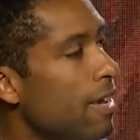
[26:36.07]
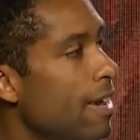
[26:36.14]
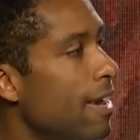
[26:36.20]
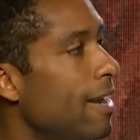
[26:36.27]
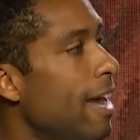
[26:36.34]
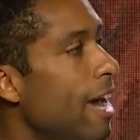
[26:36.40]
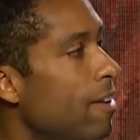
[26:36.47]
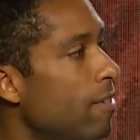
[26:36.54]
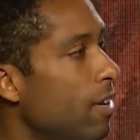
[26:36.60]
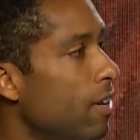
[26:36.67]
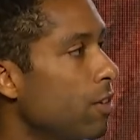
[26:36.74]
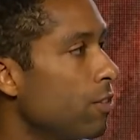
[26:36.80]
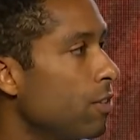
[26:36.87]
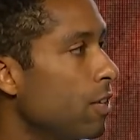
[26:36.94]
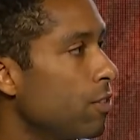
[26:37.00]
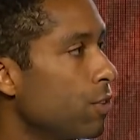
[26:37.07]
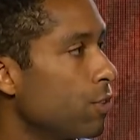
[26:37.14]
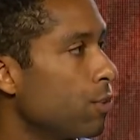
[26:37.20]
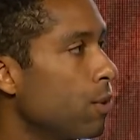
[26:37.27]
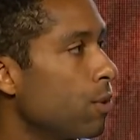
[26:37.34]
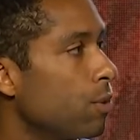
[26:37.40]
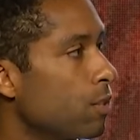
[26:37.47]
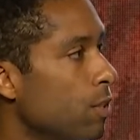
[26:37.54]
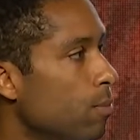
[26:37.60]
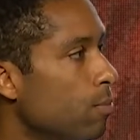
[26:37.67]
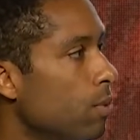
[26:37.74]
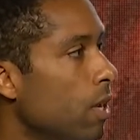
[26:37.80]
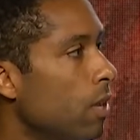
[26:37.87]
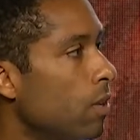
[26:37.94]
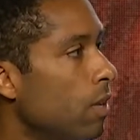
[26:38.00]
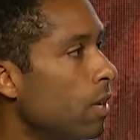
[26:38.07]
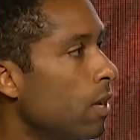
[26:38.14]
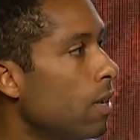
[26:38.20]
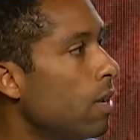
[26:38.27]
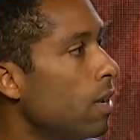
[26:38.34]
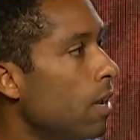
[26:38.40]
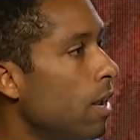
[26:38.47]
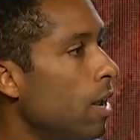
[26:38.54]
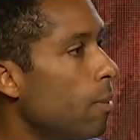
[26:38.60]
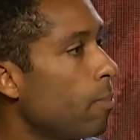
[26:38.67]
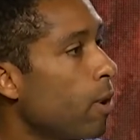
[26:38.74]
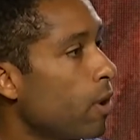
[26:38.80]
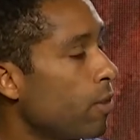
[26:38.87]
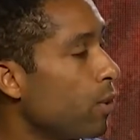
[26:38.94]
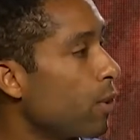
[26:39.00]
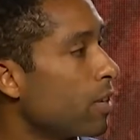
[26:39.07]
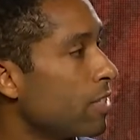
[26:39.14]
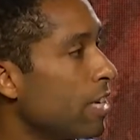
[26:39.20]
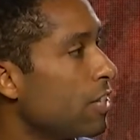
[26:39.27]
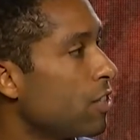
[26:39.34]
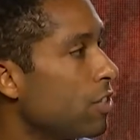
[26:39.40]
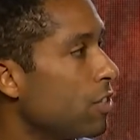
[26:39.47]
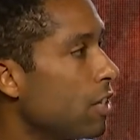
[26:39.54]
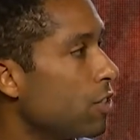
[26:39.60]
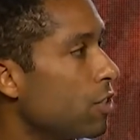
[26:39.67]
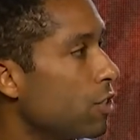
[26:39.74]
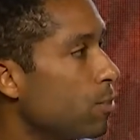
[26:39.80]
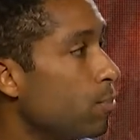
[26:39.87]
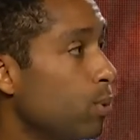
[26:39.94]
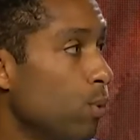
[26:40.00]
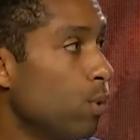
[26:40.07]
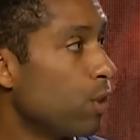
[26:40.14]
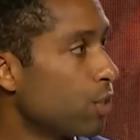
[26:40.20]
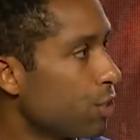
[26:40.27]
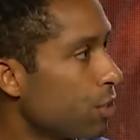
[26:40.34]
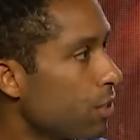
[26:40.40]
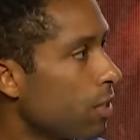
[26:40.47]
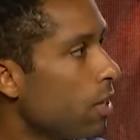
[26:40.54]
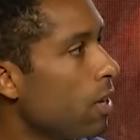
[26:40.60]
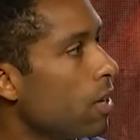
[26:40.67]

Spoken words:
and having underneath the Schroders umbrella part of the organization such as Blue Orchard,